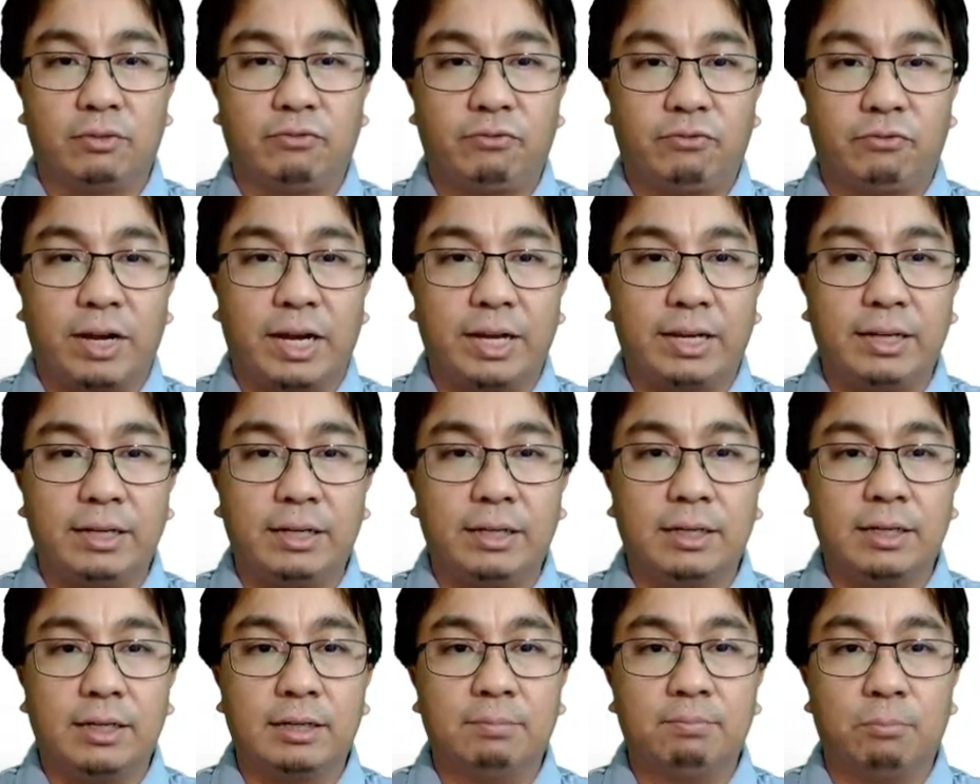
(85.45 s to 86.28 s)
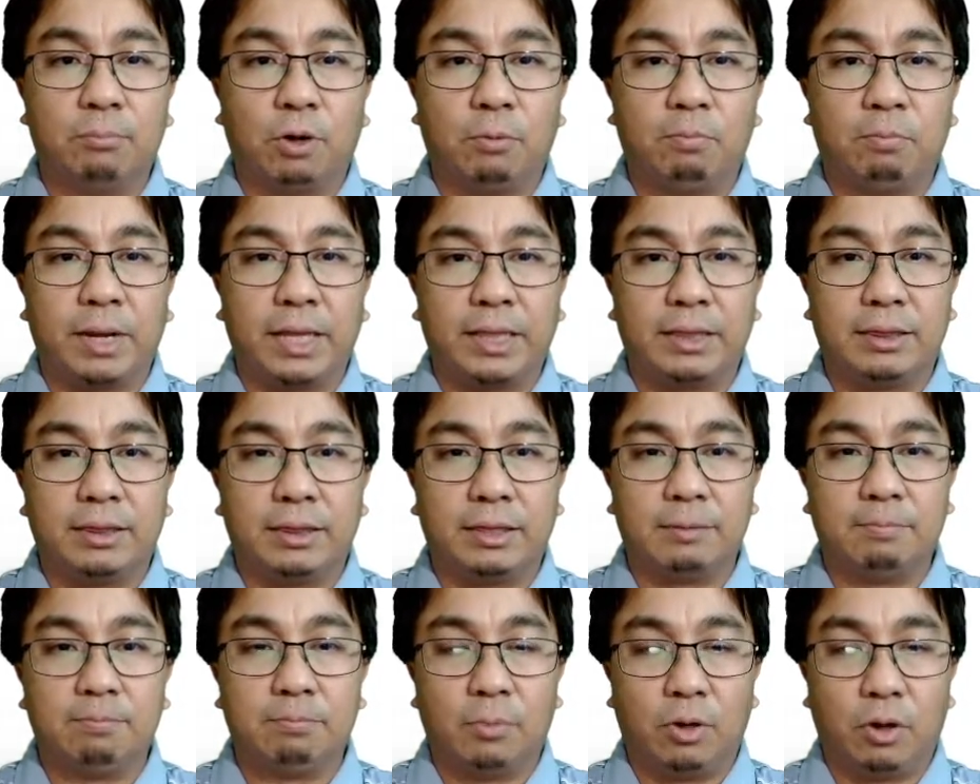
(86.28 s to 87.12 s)
final
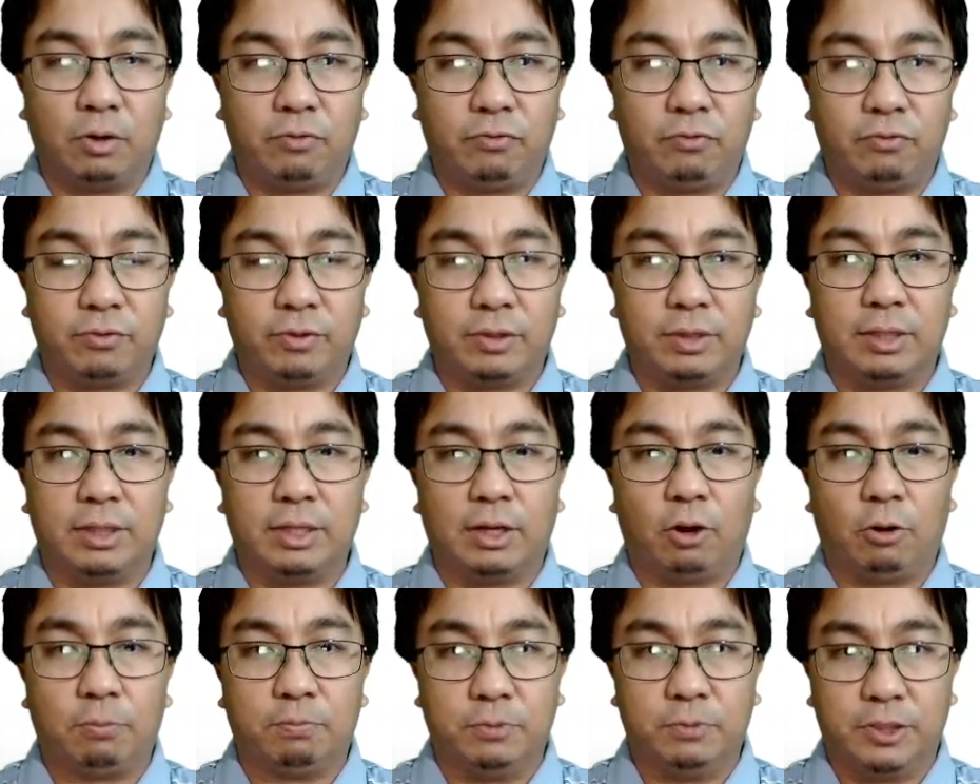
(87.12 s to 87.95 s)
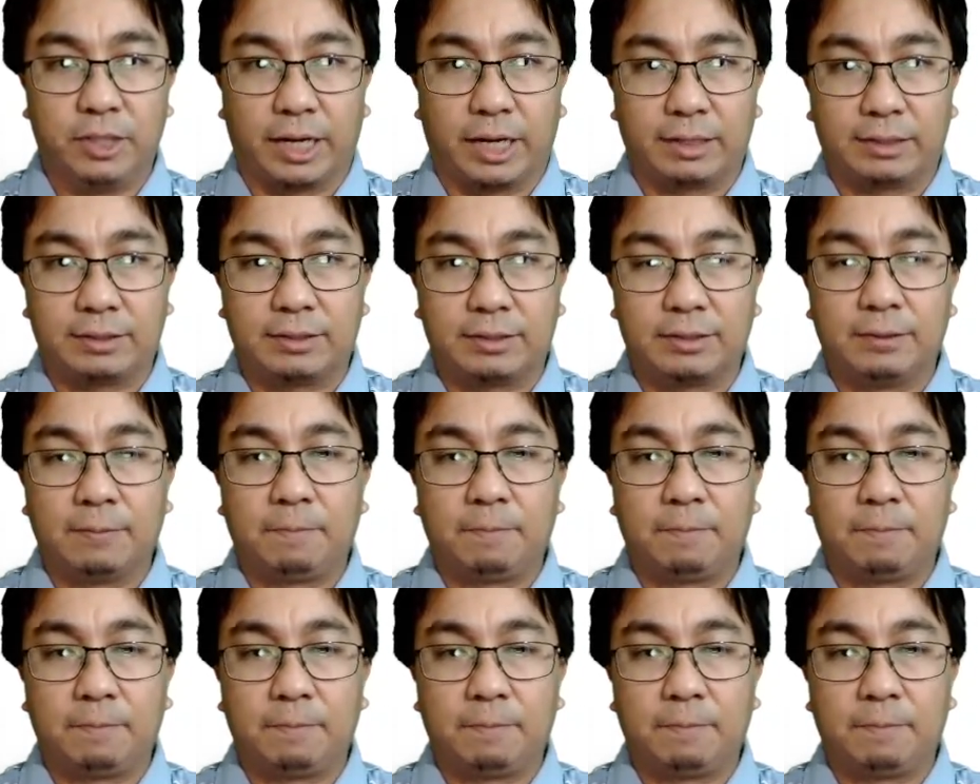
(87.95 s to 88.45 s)
momentum of the object.